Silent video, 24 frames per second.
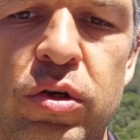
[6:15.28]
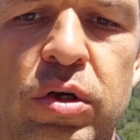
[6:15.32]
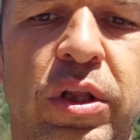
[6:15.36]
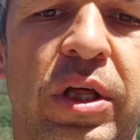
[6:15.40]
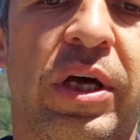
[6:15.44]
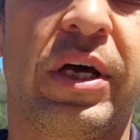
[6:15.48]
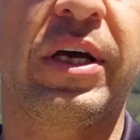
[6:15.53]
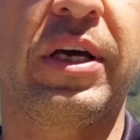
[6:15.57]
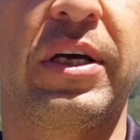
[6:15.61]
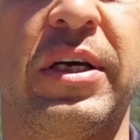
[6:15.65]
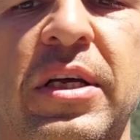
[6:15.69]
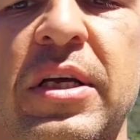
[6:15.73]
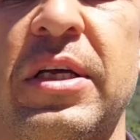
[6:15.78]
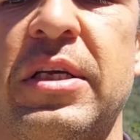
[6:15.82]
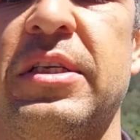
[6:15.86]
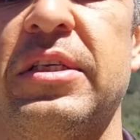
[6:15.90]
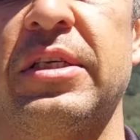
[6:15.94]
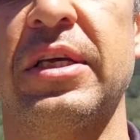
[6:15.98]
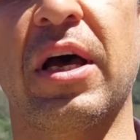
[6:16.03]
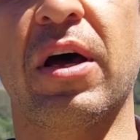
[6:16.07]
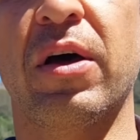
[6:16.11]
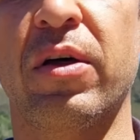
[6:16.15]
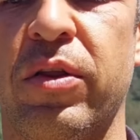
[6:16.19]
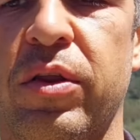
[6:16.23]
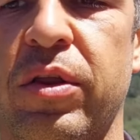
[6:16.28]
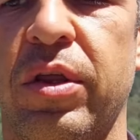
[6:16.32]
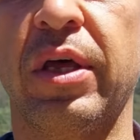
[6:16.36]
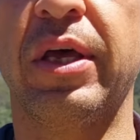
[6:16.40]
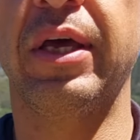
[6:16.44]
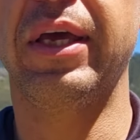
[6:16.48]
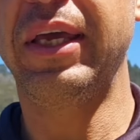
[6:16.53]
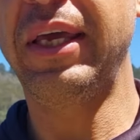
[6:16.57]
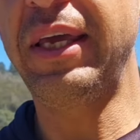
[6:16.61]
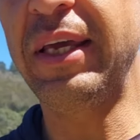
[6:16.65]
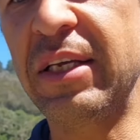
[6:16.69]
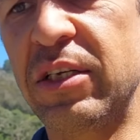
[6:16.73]
the
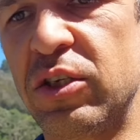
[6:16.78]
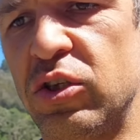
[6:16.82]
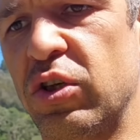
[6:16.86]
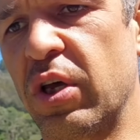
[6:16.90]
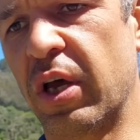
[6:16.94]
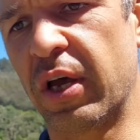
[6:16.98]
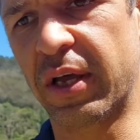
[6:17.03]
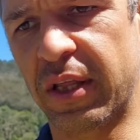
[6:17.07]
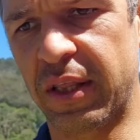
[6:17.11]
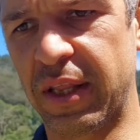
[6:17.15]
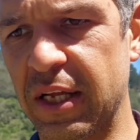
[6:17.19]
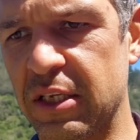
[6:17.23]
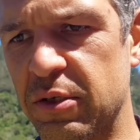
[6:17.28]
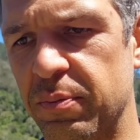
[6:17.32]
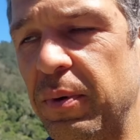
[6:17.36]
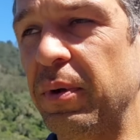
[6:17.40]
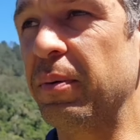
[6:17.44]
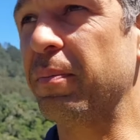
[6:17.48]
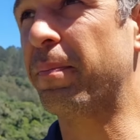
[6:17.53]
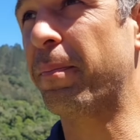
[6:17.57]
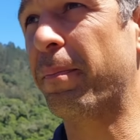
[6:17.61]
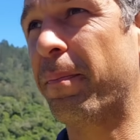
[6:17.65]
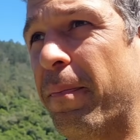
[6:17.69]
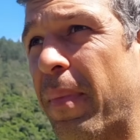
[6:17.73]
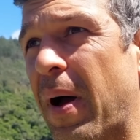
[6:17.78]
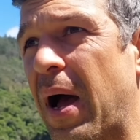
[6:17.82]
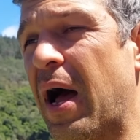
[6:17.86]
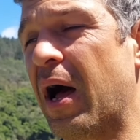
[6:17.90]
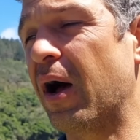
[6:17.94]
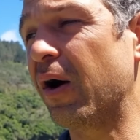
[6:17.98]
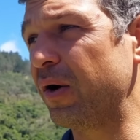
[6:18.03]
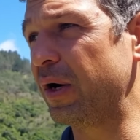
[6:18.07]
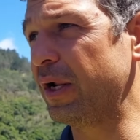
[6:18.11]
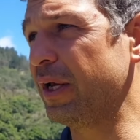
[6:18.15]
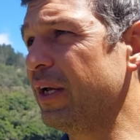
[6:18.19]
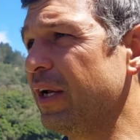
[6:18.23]
southeast that's been
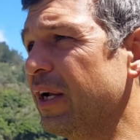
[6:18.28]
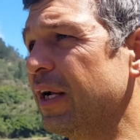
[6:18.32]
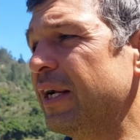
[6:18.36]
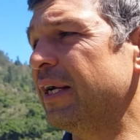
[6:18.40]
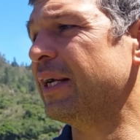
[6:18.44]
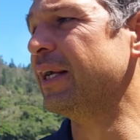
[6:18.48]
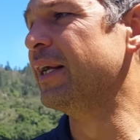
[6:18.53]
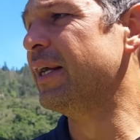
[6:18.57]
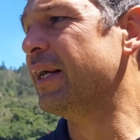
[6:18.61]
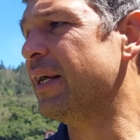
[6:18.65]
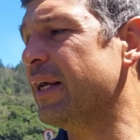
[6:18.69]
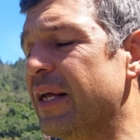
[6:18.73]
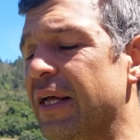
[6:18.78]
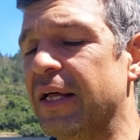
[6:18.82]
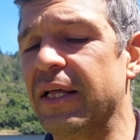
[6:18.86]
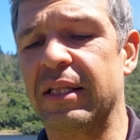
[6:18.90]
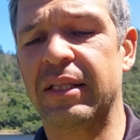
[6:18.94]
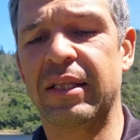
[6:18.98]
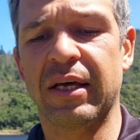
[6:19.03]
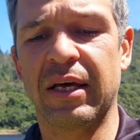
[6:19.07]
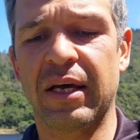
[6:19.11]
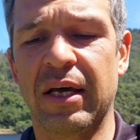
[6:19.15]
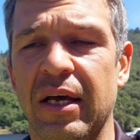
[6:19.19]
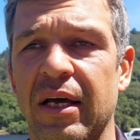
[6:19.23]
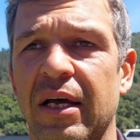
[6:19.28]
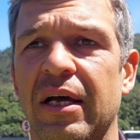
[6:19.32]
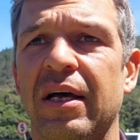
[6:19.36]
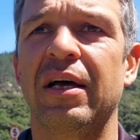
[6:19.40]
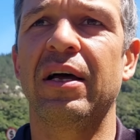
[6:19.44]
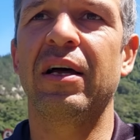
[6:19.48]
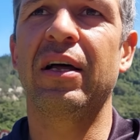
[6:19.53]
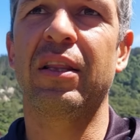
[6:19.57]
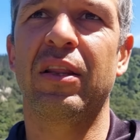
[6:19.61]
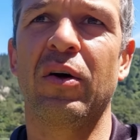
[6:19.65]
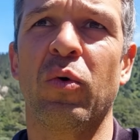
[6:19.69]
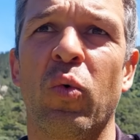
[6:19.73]
howling. The
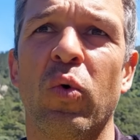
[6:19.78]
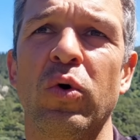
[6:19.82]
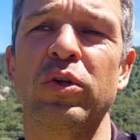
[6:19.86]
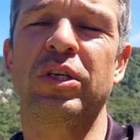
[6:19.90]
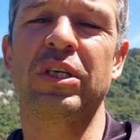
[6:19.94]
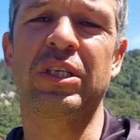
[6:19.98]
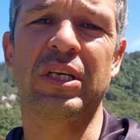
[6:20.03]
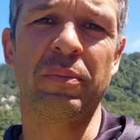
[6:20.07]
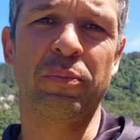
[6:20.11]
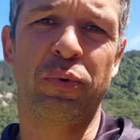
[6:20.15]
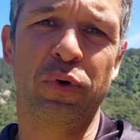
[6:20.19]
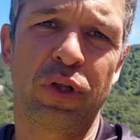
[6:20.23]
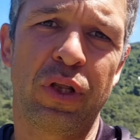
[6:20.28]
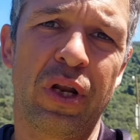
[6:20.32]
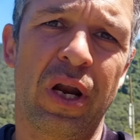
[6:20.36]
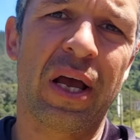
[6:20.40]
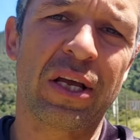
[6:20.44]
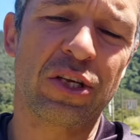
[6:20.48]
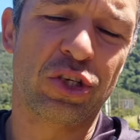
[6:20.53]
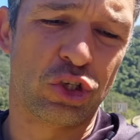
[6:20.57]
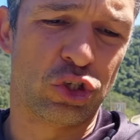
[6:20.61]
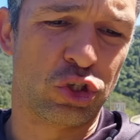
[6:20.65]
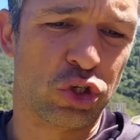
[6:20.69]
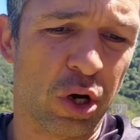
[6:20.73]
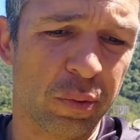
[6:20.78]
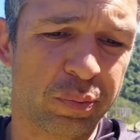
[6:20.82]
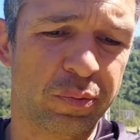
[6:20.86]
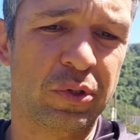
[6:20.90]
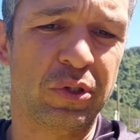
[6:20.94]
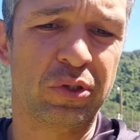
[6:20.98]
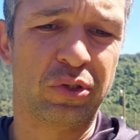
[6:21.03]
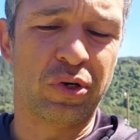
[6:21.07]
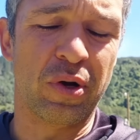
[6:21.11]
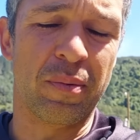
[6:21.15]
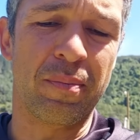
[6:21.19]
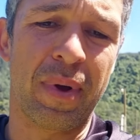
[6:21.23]
water temperature has dropped
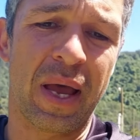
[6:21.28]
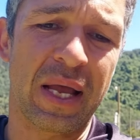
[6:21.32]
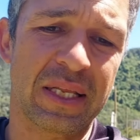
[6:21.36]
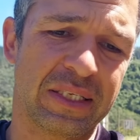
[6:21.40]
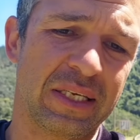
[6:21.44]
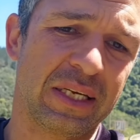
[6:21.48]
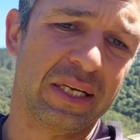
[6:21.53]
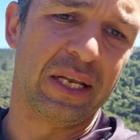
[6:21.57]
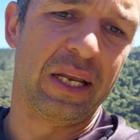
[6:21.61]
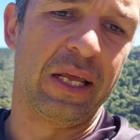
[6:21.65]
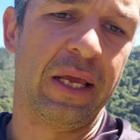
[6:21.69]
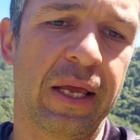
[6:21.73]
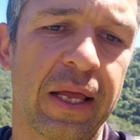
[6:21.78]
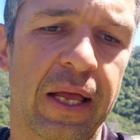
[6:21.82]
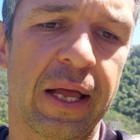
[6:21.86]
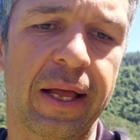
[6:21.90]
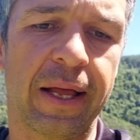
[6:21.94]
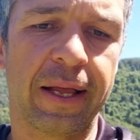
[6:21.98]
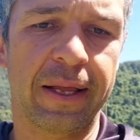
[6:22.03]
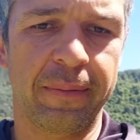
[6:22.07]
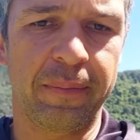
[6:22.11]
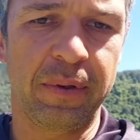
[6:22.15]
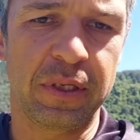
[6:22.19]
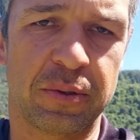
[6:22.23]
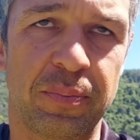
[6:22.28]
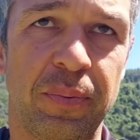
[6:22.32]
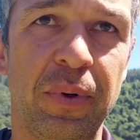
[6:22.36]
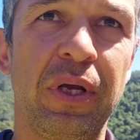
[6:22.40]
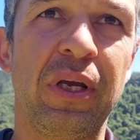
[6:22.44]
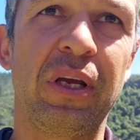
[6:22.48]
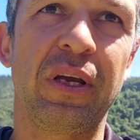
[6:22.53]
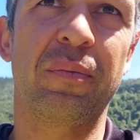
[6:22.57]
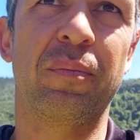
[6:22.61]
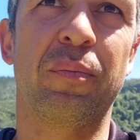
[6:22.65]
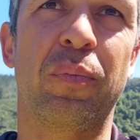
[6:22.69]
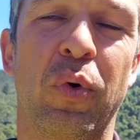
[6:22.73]
dramatically. It's
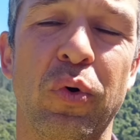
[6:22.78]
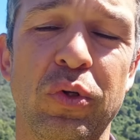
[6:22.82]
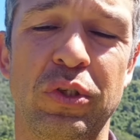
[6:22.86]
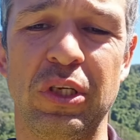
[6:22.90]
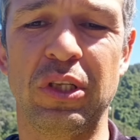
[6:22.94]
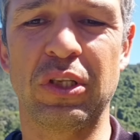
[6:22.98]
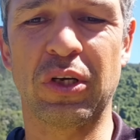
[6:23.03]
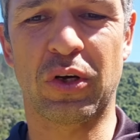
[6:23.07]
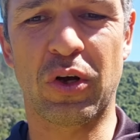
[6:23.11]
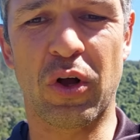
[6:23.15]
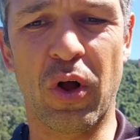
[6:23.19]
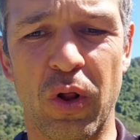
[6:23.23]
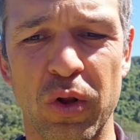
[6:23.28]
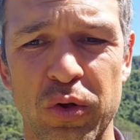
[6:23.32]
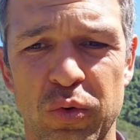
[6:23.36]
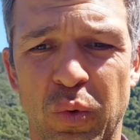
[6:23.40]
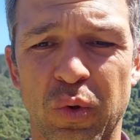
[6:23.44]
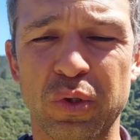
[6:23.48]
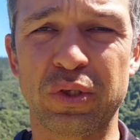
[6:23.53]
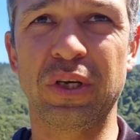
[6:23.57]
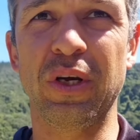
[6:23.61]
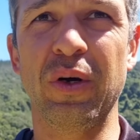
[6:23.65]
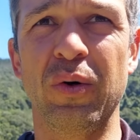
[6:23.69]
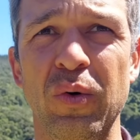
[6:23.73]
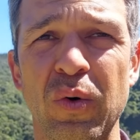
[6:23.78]
brought in the cold water.